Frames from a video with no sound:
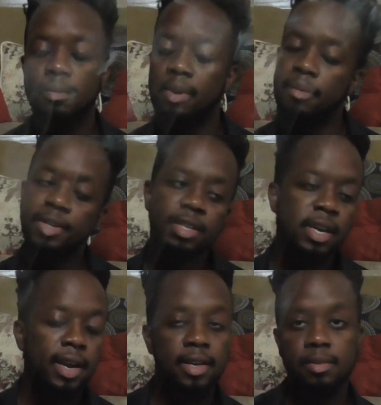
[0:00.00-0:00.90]
Maybe
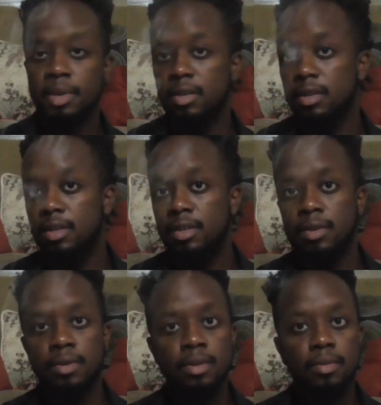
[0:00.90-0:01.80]
she has mental
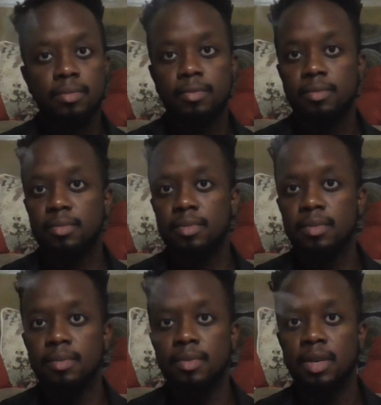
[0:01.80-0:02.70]
issues,
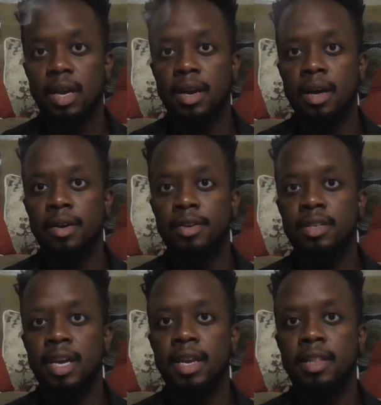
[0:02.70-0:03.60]
and not
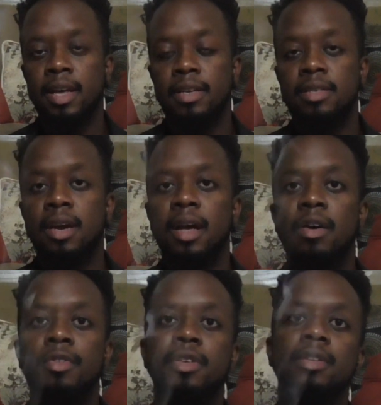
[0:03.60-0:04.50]
understanding that it's not
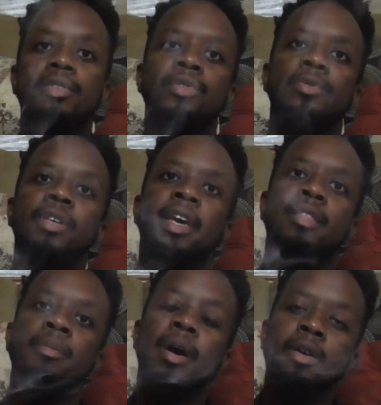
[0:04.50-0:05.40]
healthy to
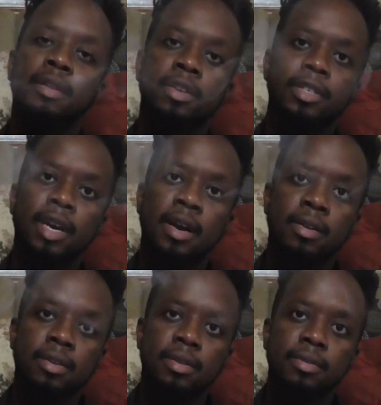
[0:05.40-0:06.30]
take them out on their
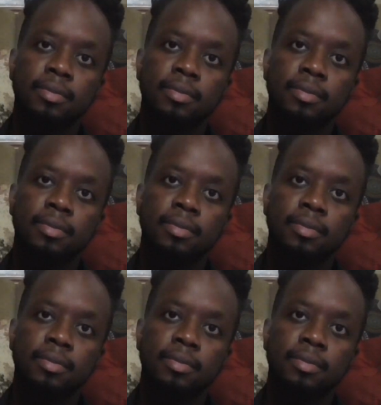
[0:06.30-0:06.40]
child.